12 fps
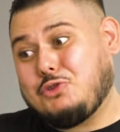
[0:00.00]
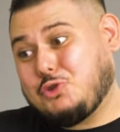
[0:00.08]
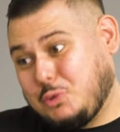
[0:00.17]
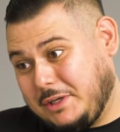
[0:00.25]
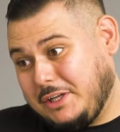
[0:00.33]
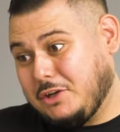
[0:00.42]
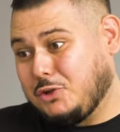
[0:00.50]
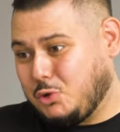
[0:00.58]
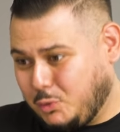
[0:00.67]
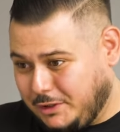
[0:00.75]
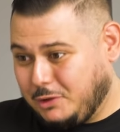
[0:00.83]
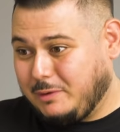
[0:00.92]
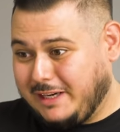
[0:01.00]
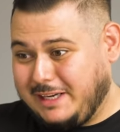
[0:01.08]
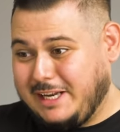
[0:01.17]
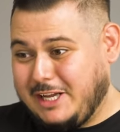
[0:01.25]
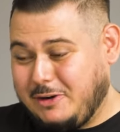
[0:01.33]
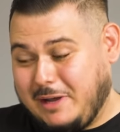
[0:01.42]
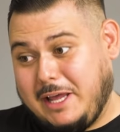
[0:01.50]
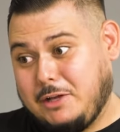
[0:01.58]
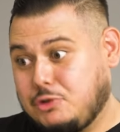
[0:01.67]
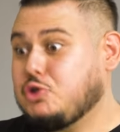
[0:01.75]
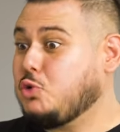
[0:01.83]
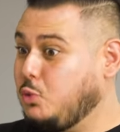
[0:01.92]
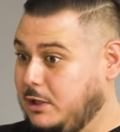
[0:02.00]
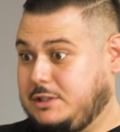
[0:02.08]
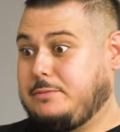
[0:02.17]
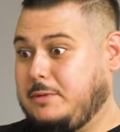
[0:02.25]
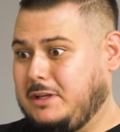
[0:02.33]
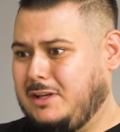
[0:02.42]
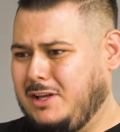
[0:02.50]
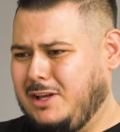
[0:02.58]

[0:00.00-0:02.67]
trending on Twitter right now, and trust me,